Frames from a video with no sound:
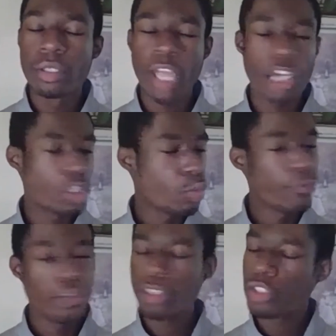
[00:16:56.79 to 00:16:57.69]
not just
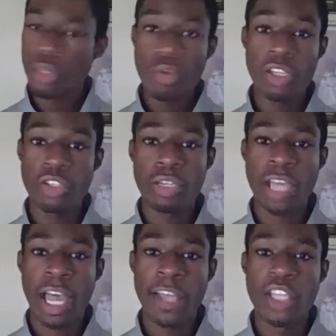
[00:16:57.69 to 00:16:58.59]
with your students, you
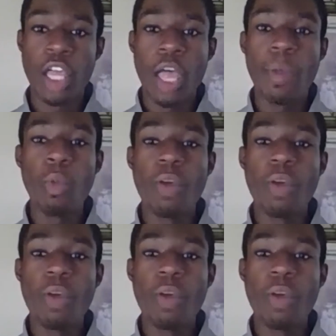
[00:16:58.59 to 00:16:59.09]
guys, but